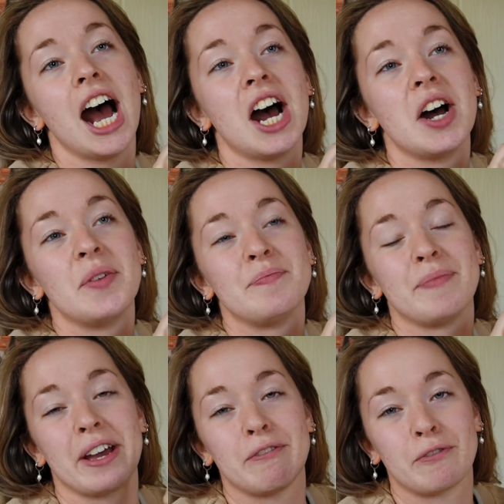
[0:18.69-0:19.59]

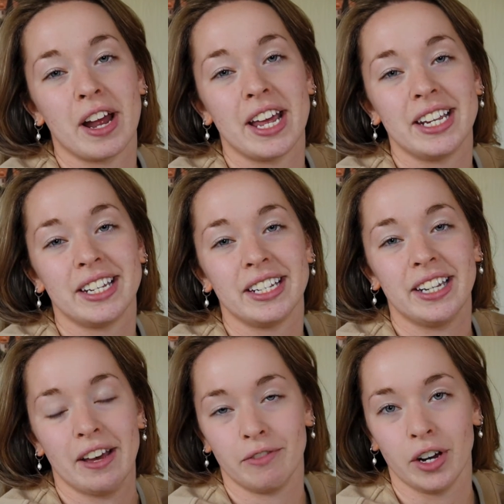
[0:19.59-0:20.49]
My friend
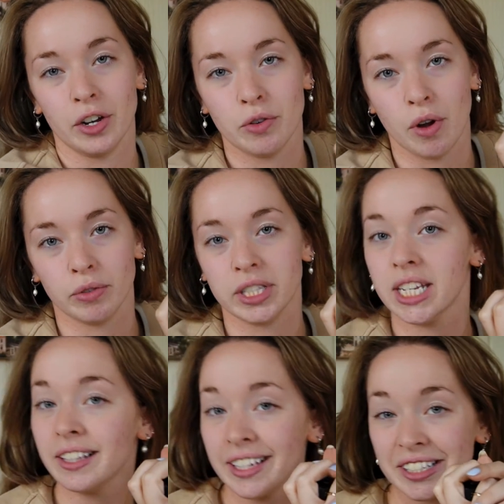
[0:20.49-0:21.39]
Deva, who owns
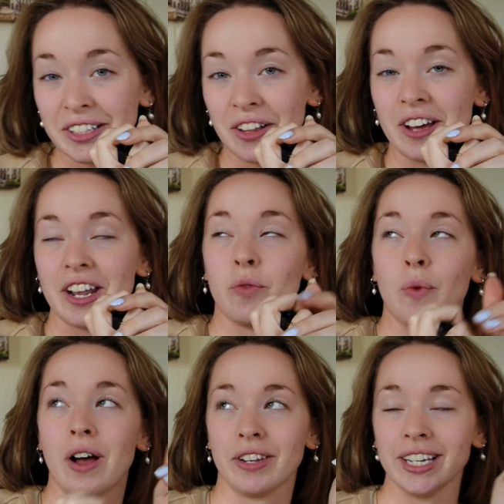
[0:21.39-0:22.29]
Helios Salon and
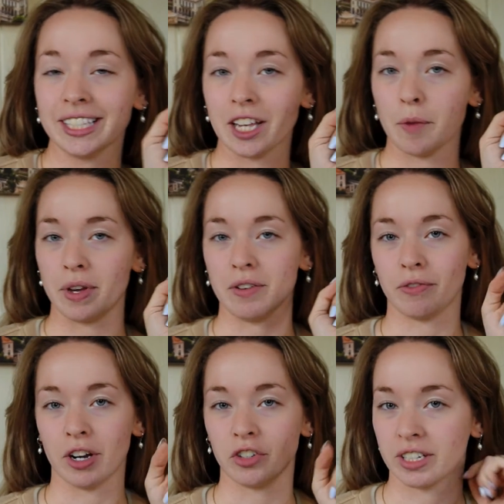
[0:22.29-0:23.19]
Wellness up in
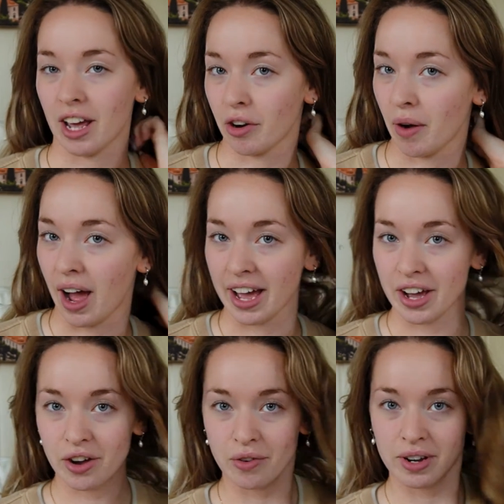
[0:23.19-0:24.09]
Fredericktown,
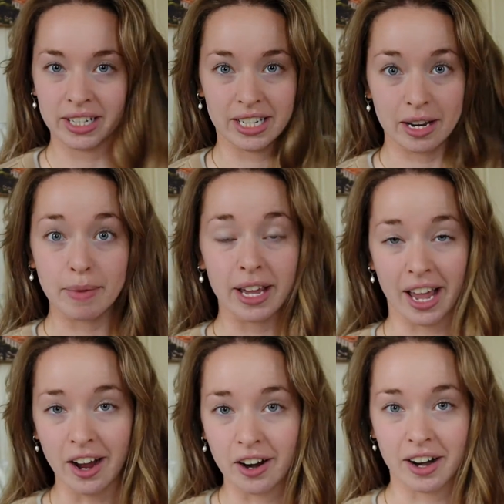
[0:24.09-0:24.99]
Ohio, did my
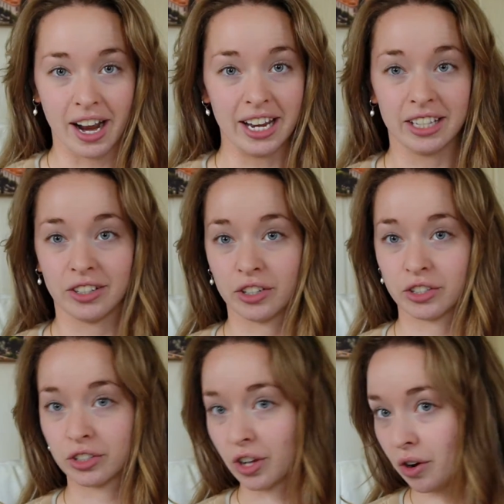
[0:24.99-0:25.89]
hair, and it
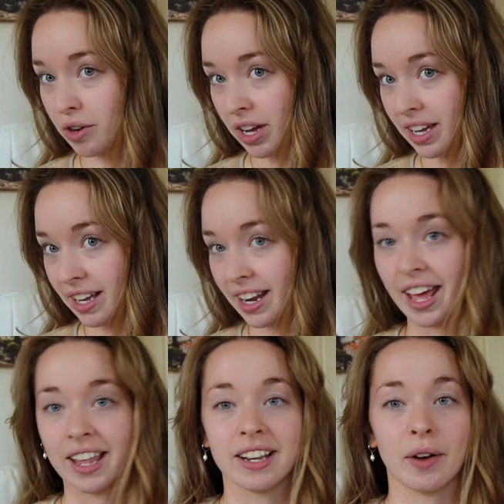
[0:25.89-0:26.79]
looks so good.
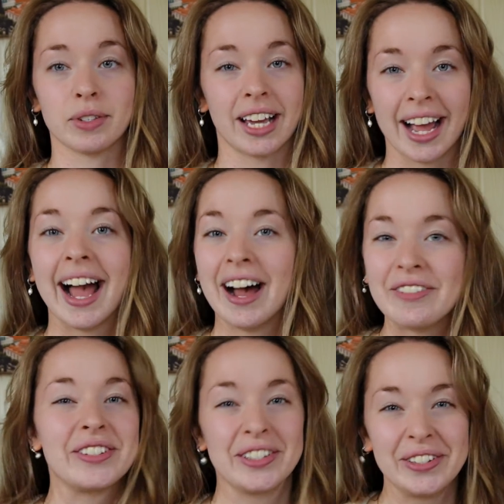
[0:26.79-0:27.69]
And I was like, I
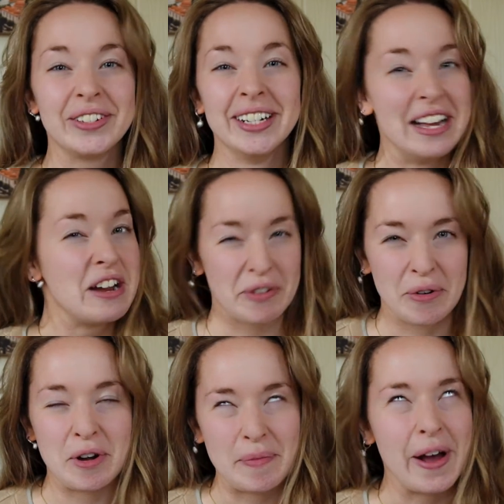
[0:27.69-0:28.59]
have to
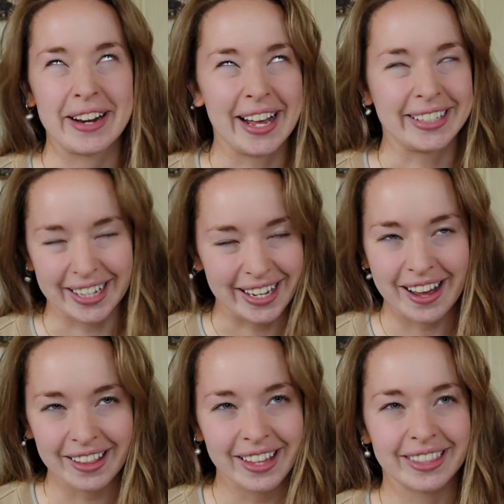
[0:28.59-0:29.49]
record a podcast. I
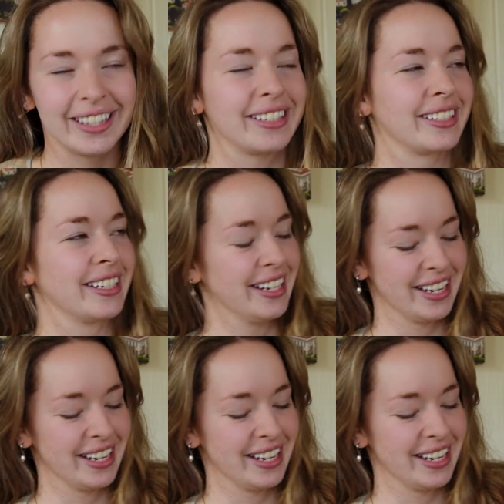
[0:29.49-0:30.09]
cannot let this